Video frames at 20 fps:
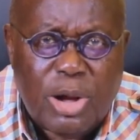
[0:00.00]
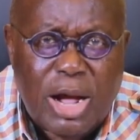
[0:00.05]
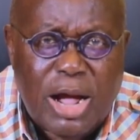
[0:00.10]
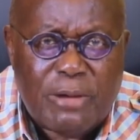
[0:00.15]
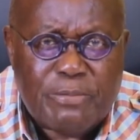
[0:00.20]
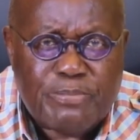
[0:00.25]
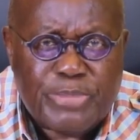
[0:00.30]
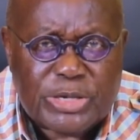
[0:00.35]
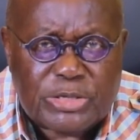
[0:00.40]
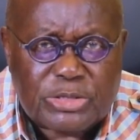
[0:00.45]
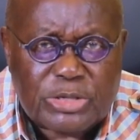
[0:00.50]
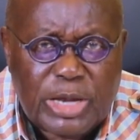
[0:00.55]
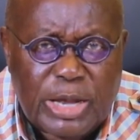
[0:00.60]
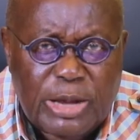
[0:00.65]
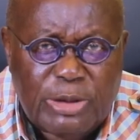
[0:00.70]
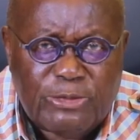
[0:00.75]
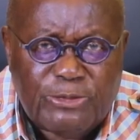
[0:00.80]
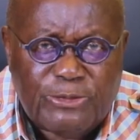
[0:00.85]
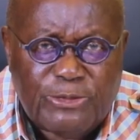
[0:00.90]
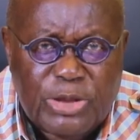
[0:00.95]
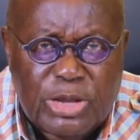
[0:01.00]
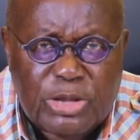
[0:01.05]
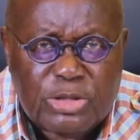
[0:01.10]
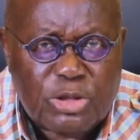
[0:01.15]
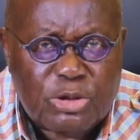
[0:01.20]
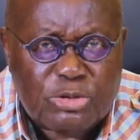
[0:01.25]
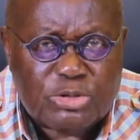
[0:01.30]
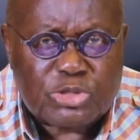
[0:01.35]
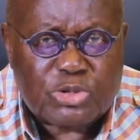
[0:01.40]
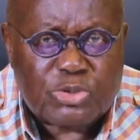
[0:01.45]
our bit to help feed
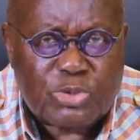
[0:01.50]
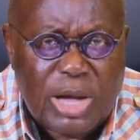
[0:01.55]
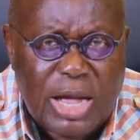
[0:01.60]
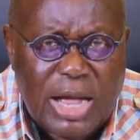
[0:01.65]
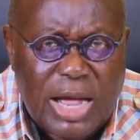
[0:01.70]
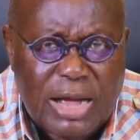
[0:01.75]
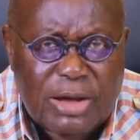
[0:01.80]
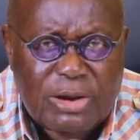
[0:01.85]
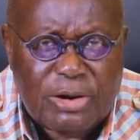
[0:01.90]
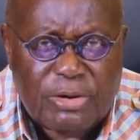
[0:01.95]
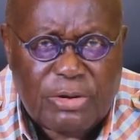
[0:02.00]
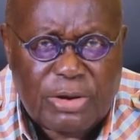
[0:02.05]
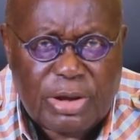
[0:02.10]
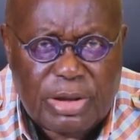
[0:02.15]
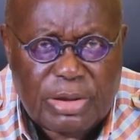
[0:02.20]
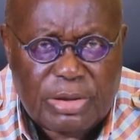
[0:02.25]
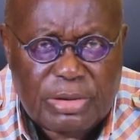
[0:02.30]
those who are hungry